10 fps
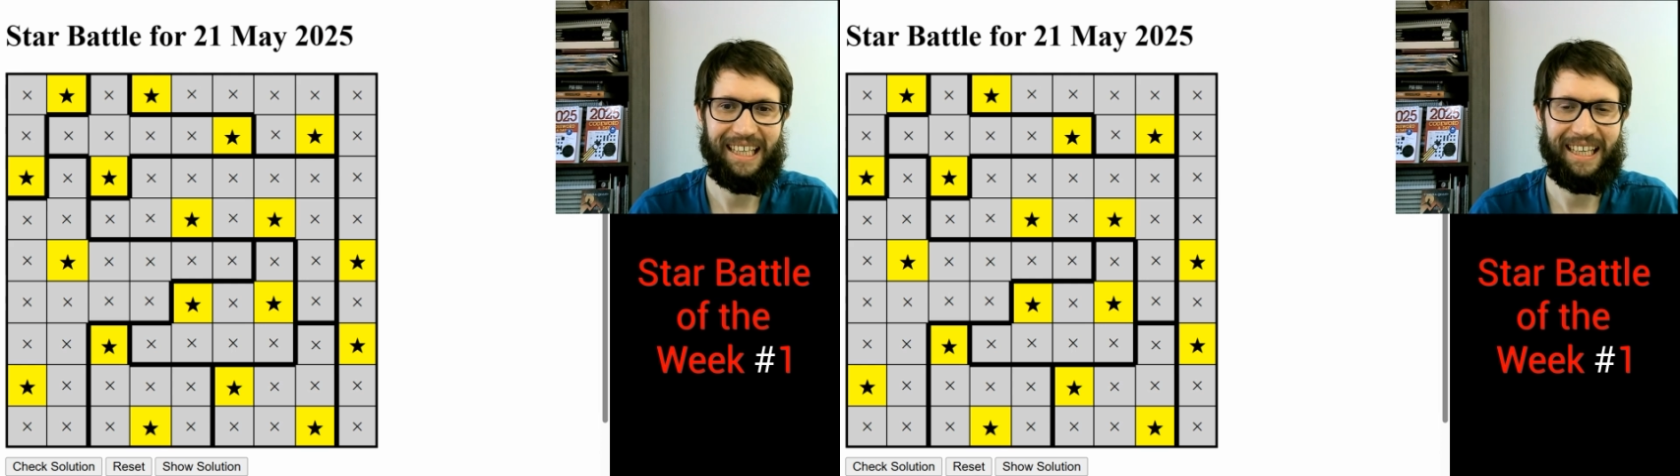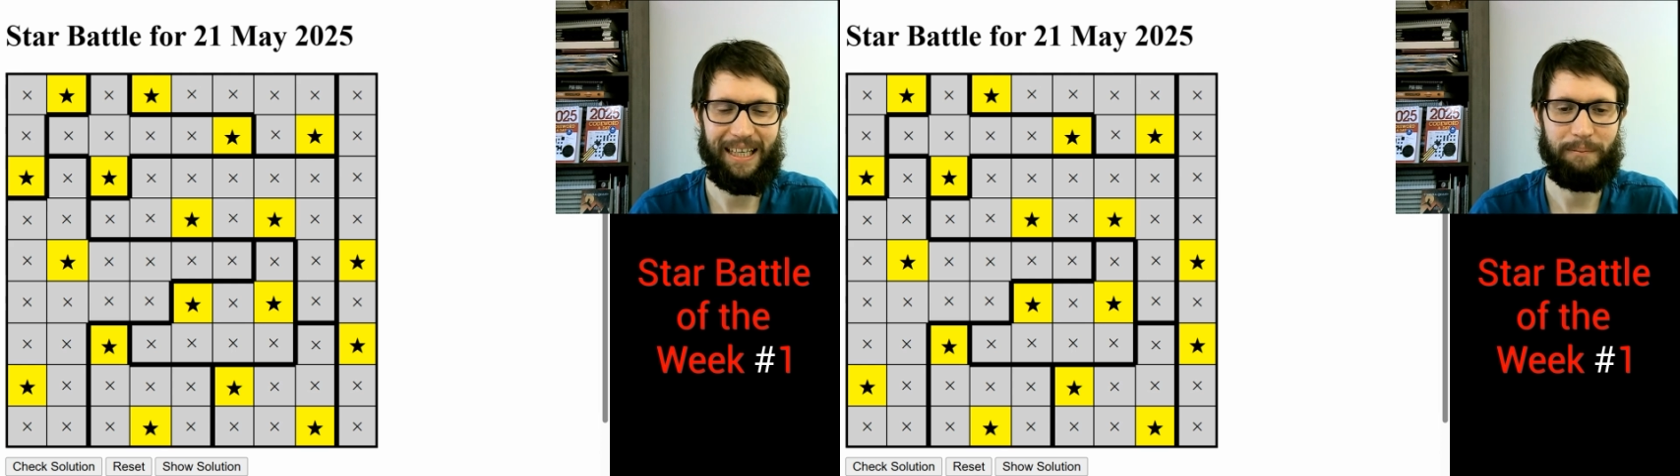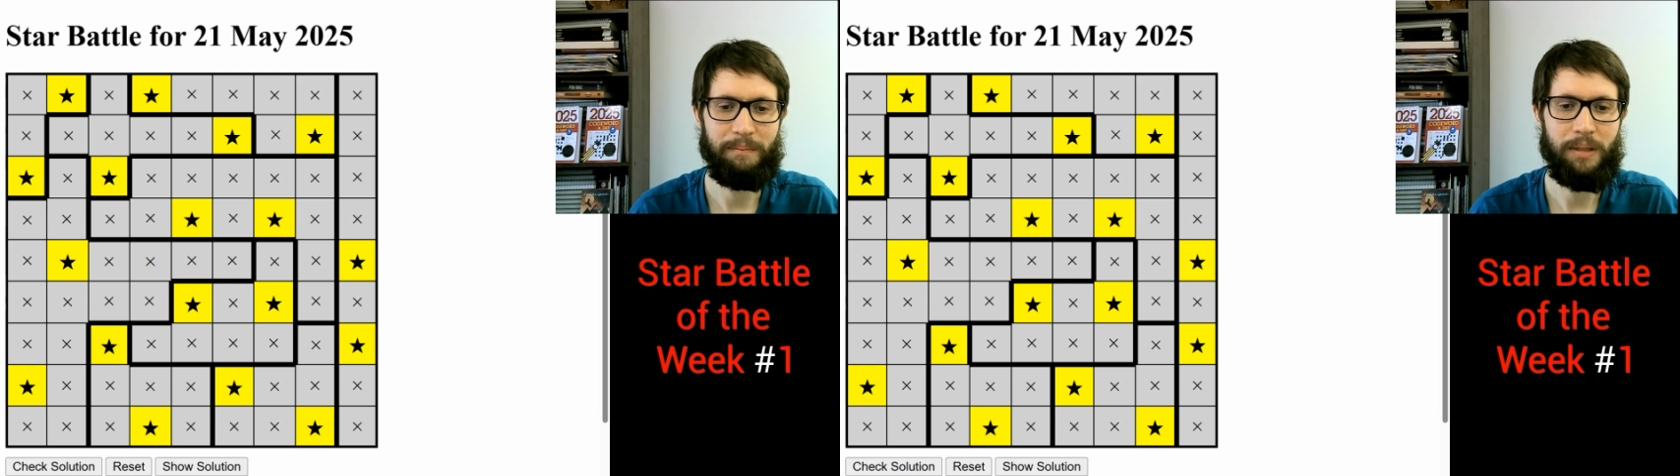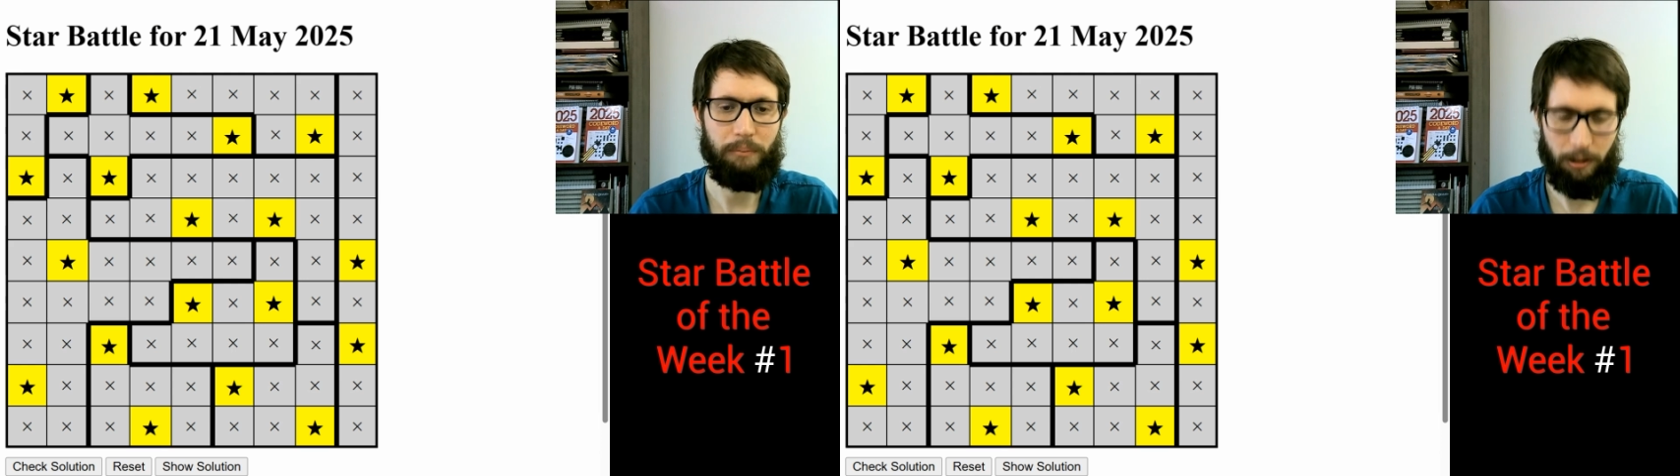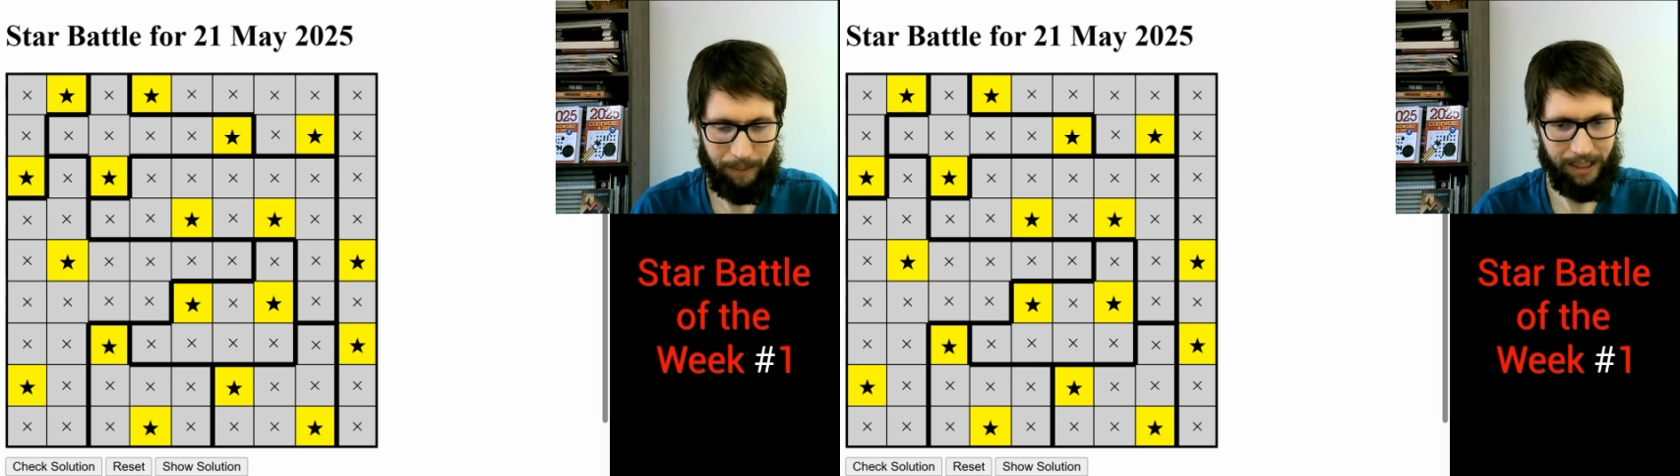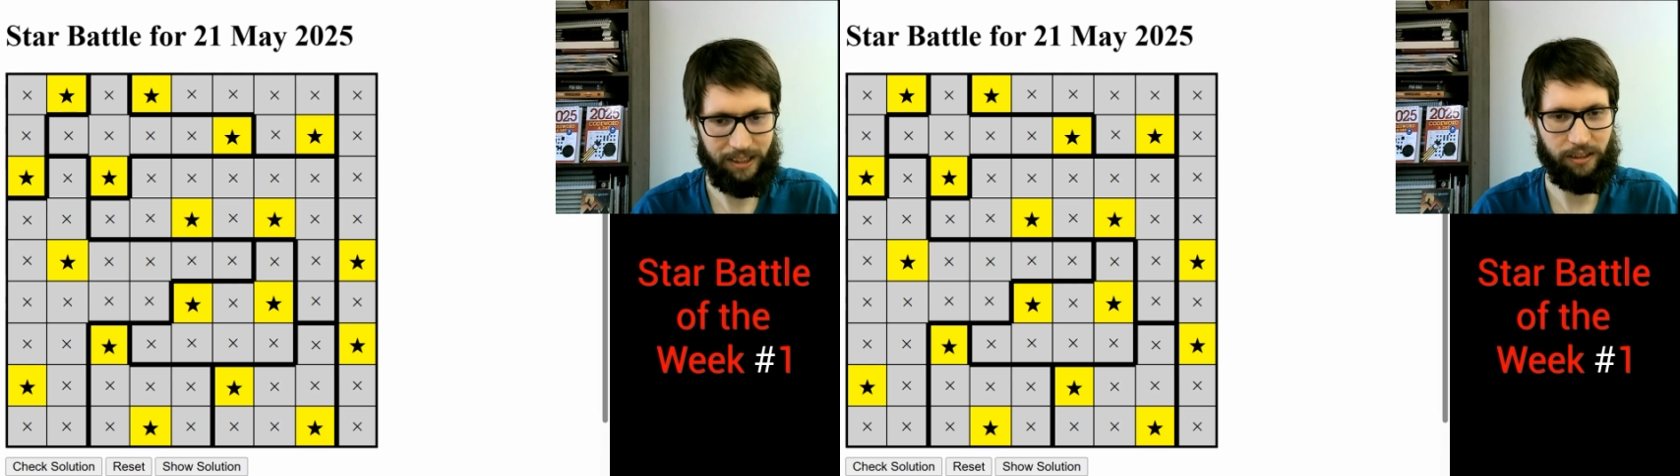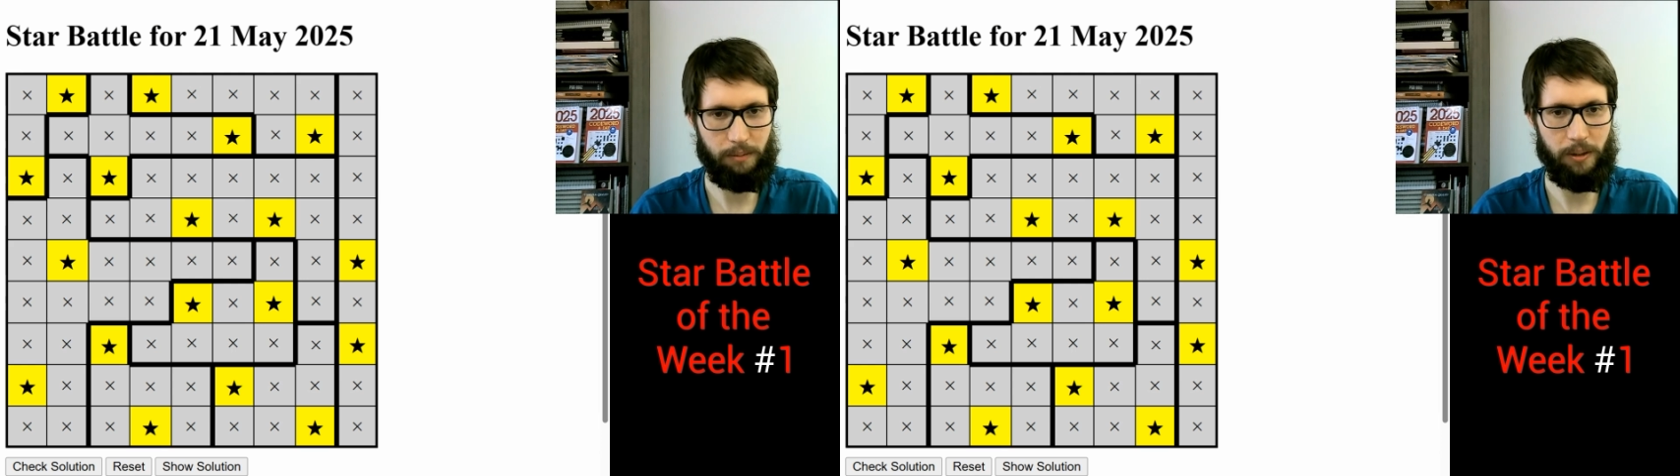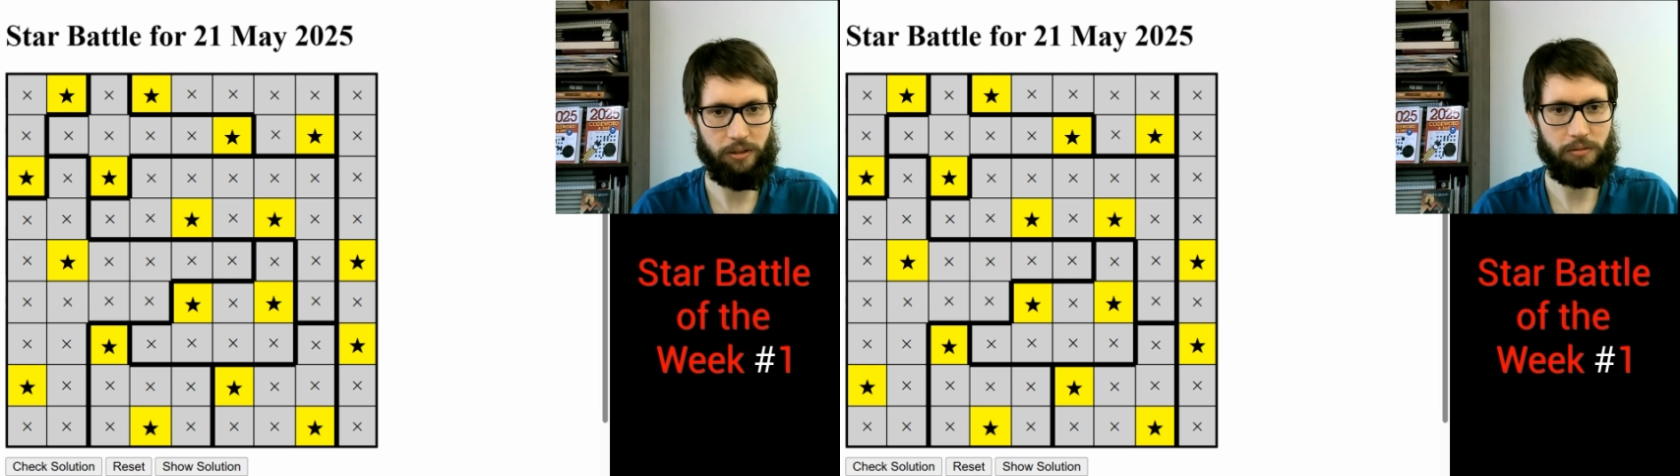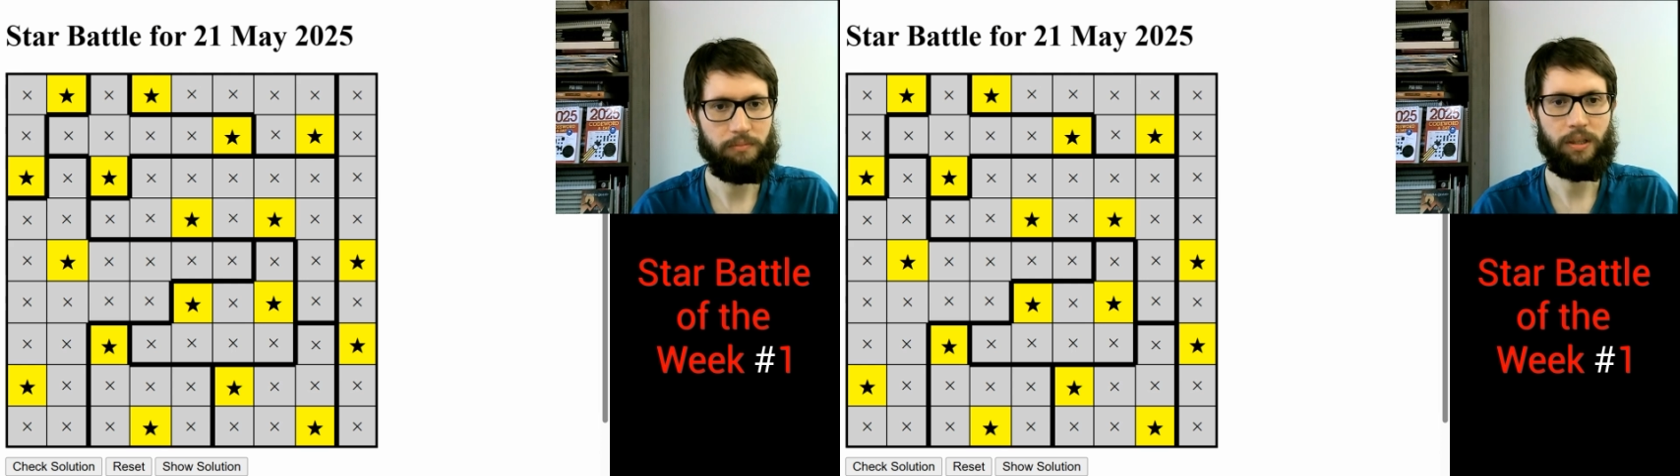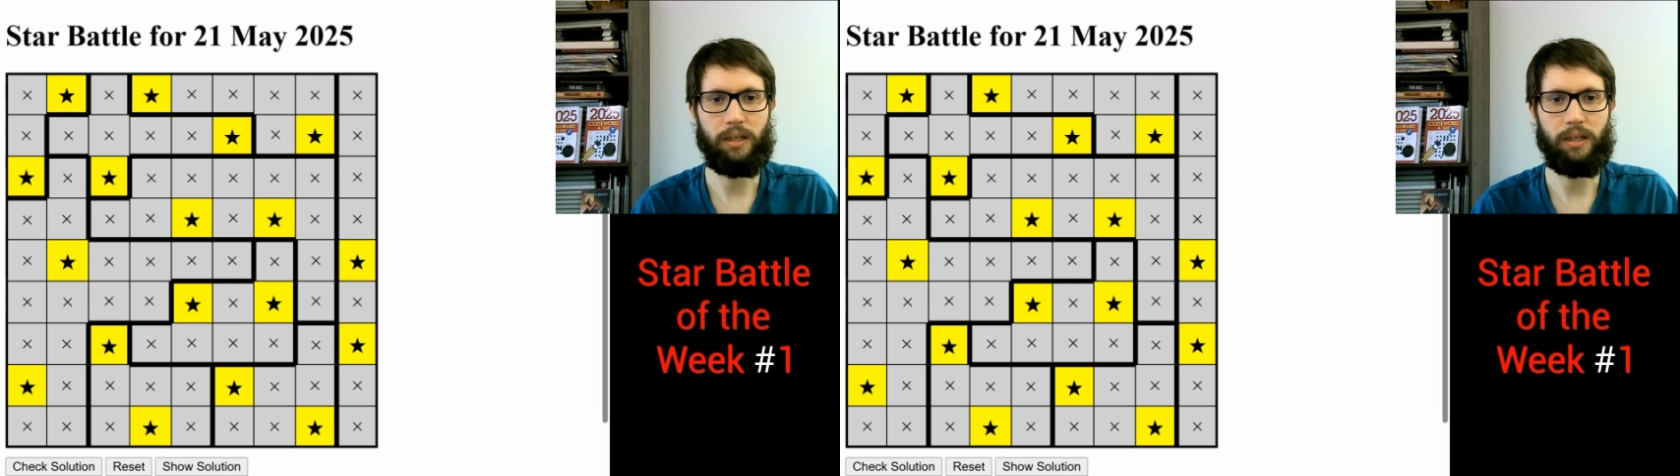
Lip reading: But we made it into the puzzle.